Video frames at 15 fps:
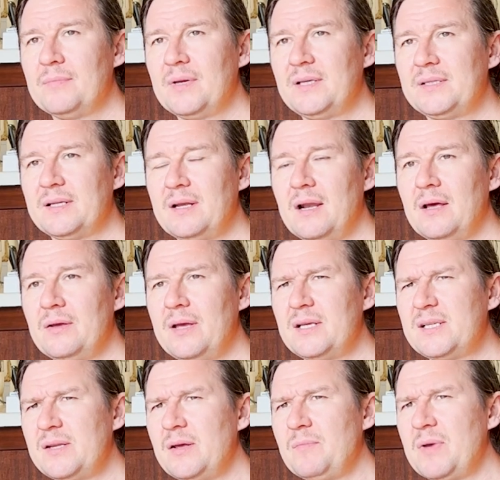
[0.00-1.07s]
He
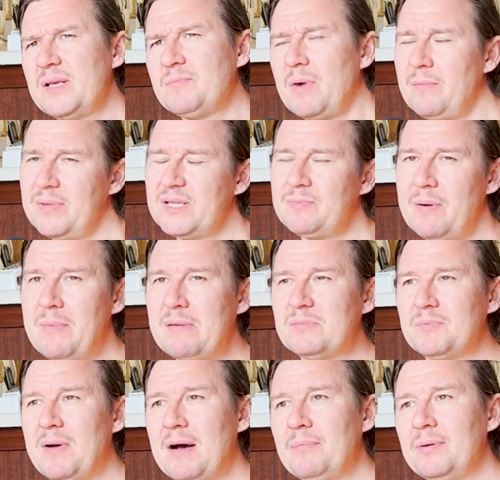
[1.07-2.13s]
said, it's my mum's
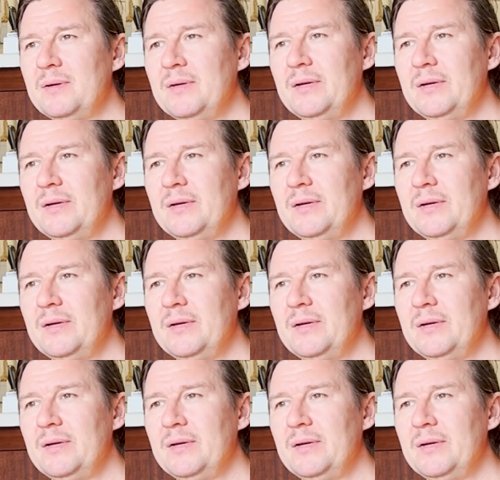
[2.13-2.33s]
pub.